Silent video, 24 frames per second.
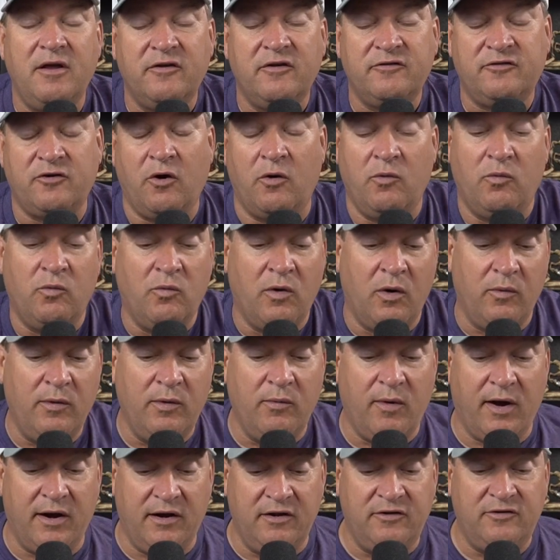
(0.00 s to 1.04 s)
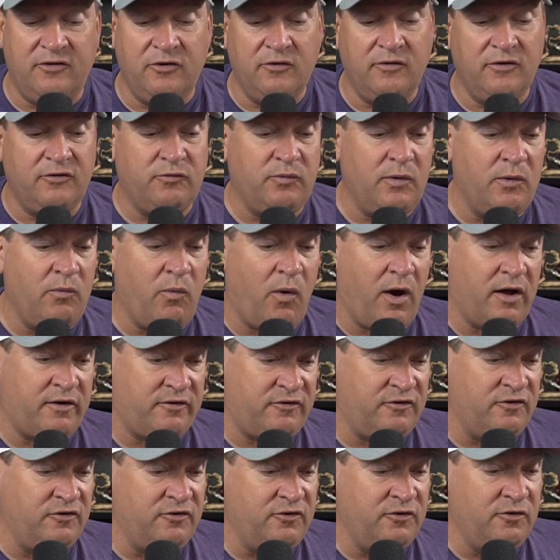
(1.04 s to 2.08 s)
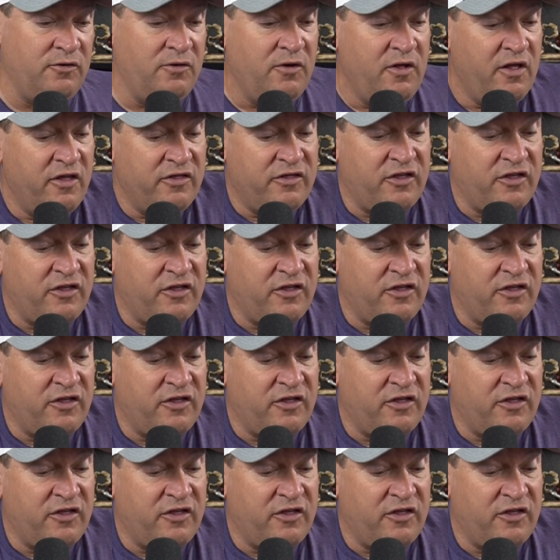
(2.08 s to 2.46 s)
So what we want to do is we want to do